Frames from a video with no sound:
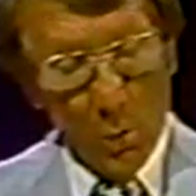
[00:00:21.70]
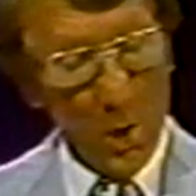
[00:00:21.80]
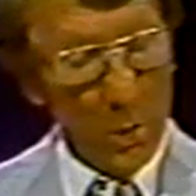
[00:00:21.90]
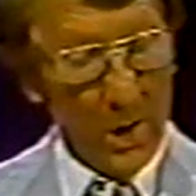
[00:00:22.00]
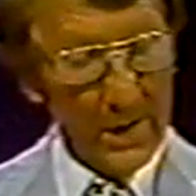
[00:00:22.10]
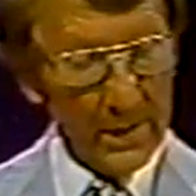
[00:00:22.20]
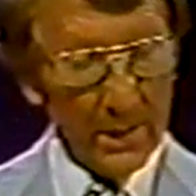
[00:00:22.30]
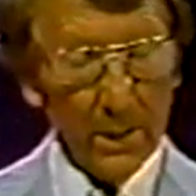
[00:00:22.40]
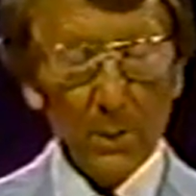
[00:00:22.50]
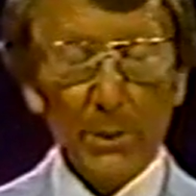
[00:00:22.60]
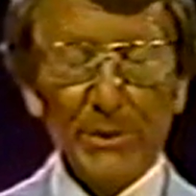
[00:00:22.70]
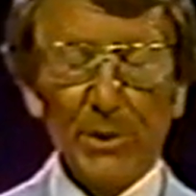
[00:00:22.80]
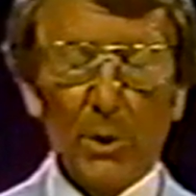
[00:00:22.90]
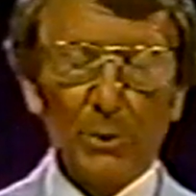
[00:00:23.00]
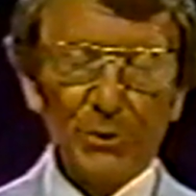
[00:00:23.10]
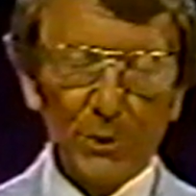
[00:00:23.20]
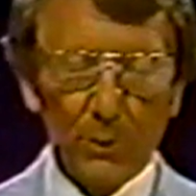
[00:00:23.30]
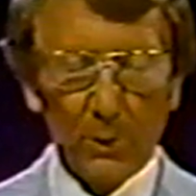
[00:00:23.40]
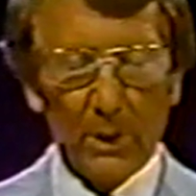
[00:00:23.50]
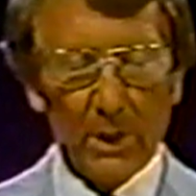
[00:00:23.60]
Whew. We told
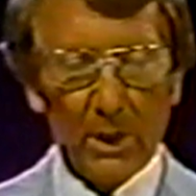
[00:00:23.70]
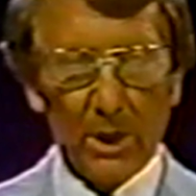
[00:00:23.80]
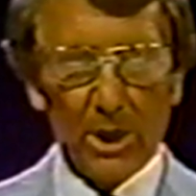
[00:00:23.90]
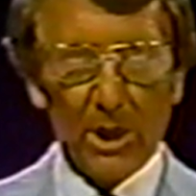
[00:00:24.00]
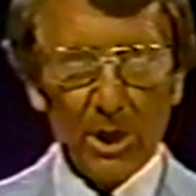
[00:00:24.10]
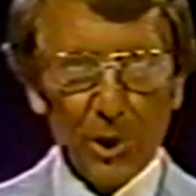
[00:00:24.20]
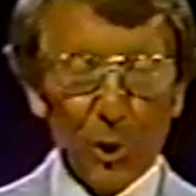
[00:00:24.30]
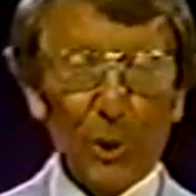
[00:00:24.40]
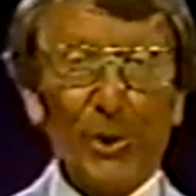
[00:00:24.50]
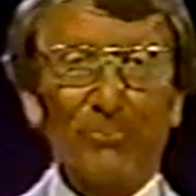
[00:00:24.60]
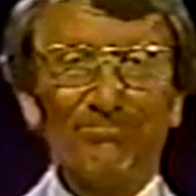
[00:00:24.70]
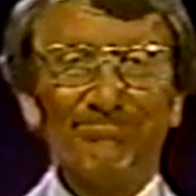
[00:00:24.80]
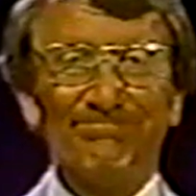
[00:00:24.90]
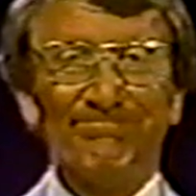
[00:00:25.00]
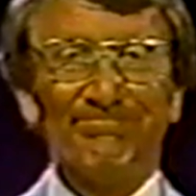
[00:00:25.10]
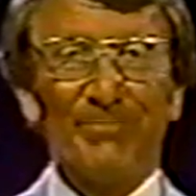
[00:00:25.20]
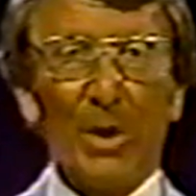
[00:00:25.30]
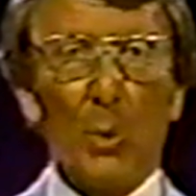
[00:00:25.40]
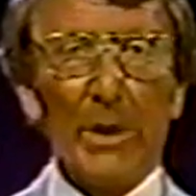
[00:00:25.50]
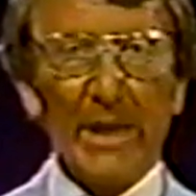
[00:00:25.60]
you earlier
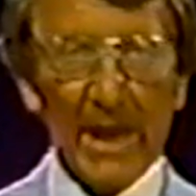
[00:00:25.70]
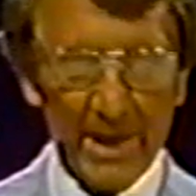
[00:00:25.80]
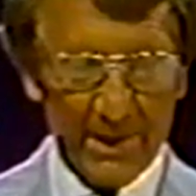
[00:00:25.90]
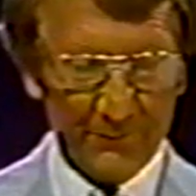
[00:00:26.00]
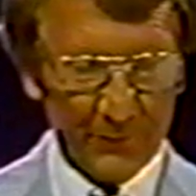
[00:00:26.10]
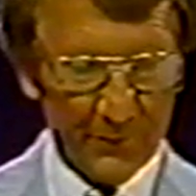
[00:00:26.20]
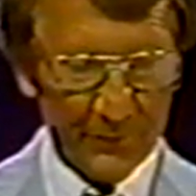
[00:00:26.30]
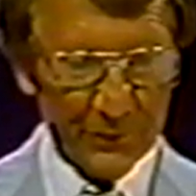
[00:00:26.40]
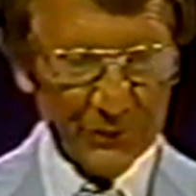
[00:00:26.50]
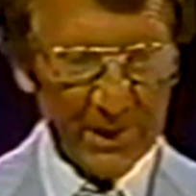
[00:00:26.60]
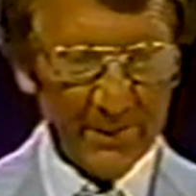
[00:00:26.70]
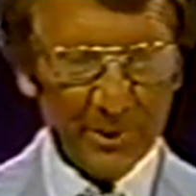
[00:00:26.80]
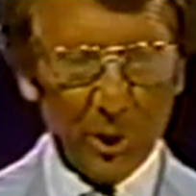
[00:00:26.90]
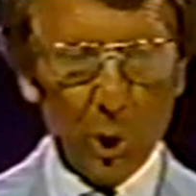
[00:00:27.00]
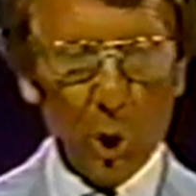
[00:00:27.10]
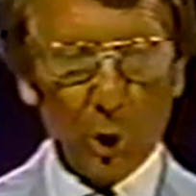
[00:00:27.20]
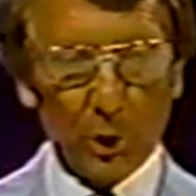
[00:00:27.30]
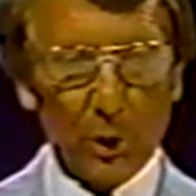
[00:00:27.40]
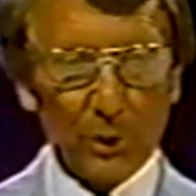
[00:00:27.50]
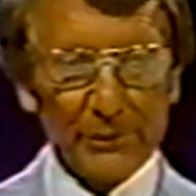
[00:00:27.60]
that we had, for the first time in a long,
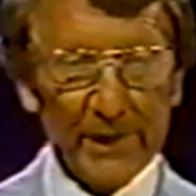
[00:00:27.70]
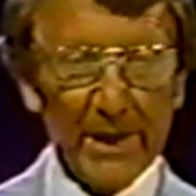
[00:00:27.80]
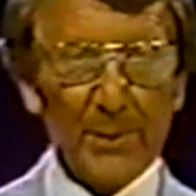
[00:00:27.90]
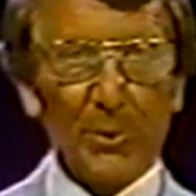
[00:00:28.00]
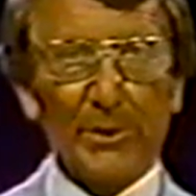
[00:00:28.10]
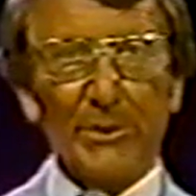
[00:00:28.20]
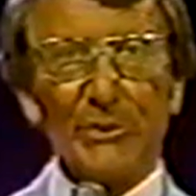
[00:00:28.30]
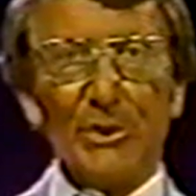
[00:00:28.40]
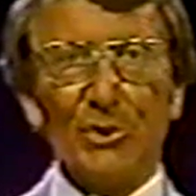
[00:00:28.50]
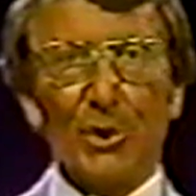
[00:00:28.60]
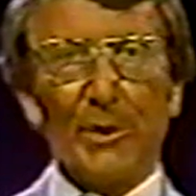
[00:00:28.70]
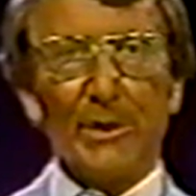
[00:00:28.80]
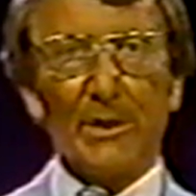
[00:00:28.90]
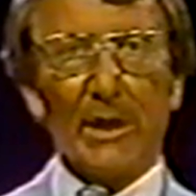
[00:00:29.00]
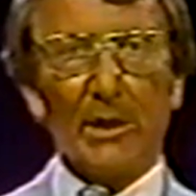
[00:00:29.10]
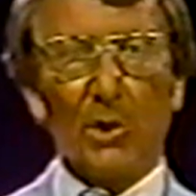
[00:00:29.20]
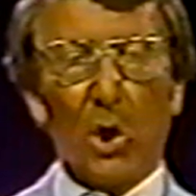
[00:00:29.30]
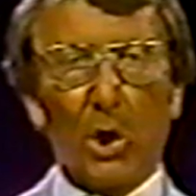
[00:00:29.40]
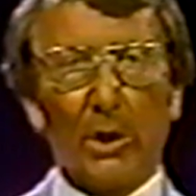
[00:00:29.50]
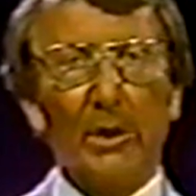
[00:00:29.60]
long time, we're going to see Jerry the King
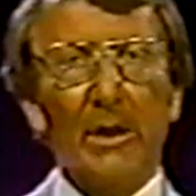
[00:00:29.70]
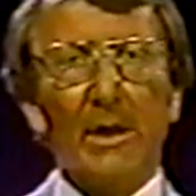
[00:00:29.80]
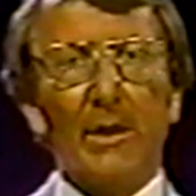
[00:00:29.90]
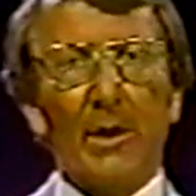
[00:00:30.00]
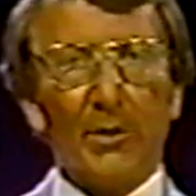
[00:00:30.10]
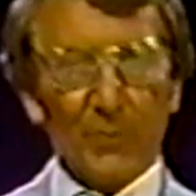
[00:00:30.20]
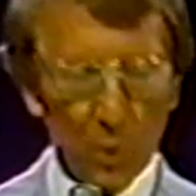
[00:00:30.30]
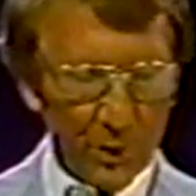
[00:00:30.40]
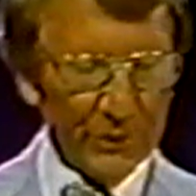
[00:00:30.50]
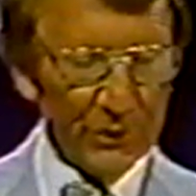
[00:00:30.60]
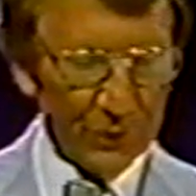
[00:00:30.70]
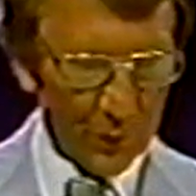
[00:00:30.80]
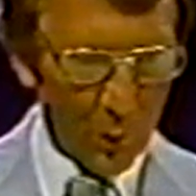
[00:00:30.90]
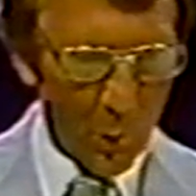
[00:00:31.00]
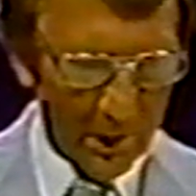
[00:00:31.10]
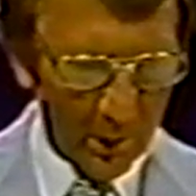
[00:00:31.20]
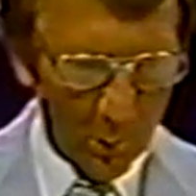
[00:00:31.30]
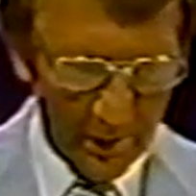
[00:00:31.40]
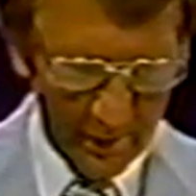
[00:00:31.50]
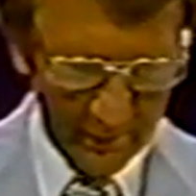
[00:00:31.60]
Lawler. There, of course, as you're well
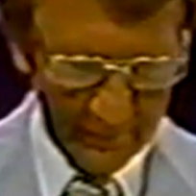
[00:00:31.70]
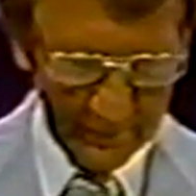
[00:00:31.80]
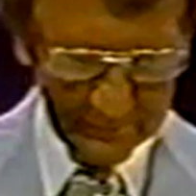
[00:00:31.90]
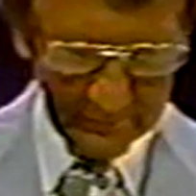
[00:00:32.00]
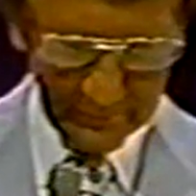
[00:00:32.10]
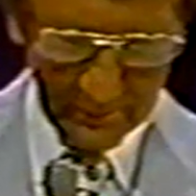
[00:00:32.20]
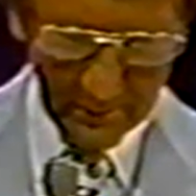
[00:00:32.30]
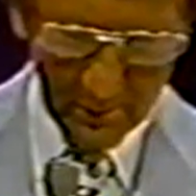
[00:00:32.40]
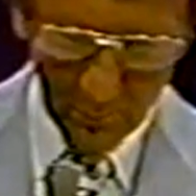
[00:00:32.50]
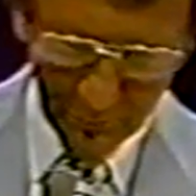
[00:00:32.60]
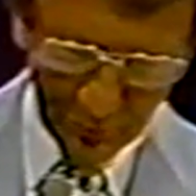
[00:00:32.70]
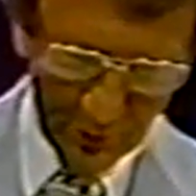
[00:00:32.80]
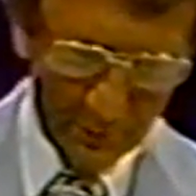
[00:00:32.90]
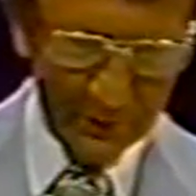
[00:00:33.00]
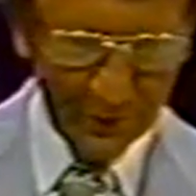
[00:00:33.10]
aware, that when Jerry